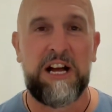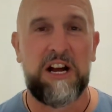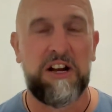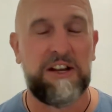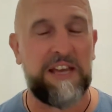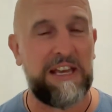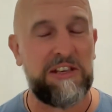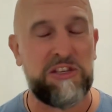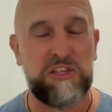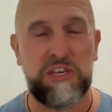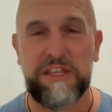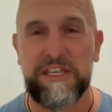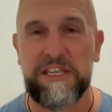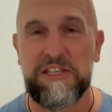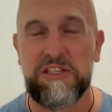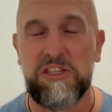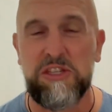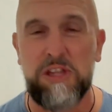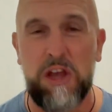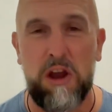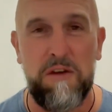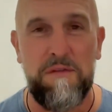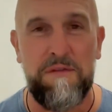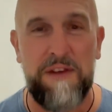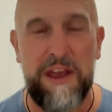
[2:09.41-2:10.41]
Okay, so there's
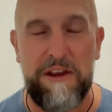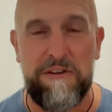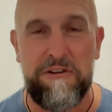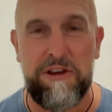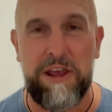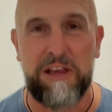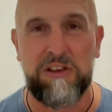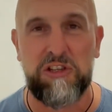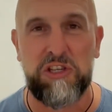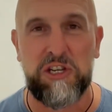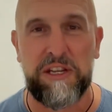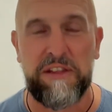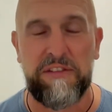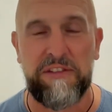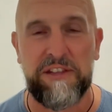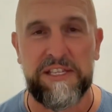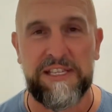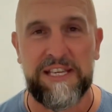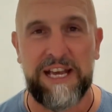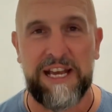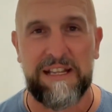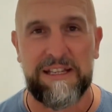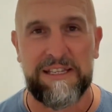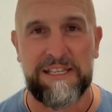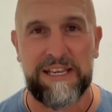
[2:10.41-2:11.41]
no variation in the
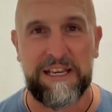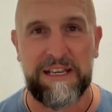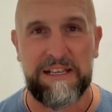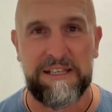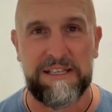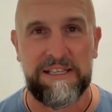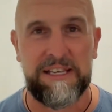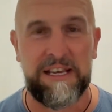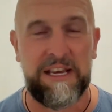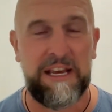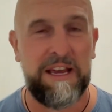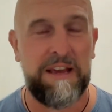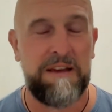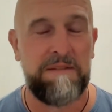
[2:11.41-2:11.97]
tactics.